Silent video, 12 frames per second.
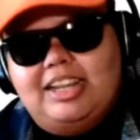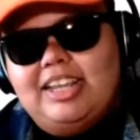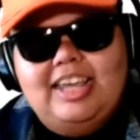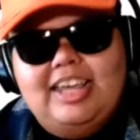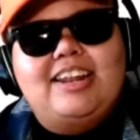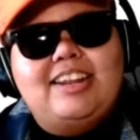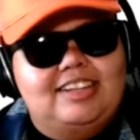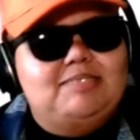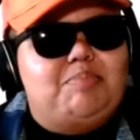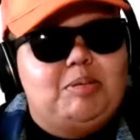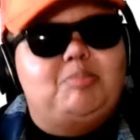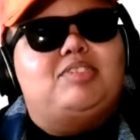to get
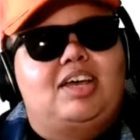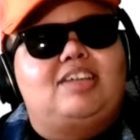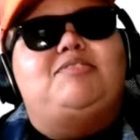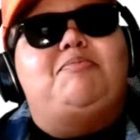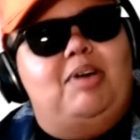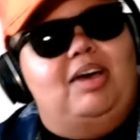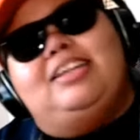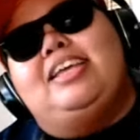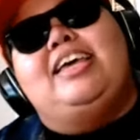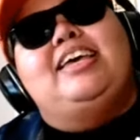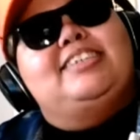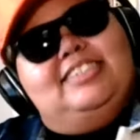people touched, but
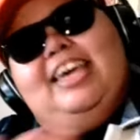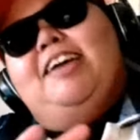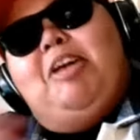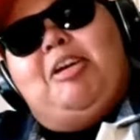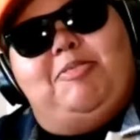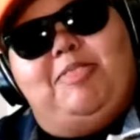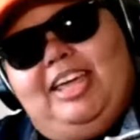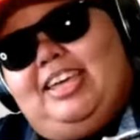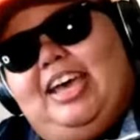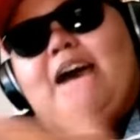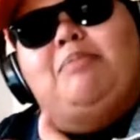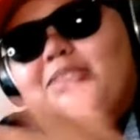stay away from that
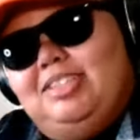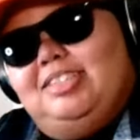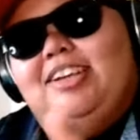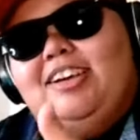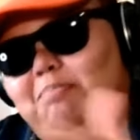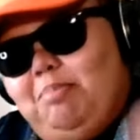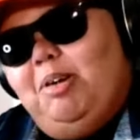Compton stuff, bro.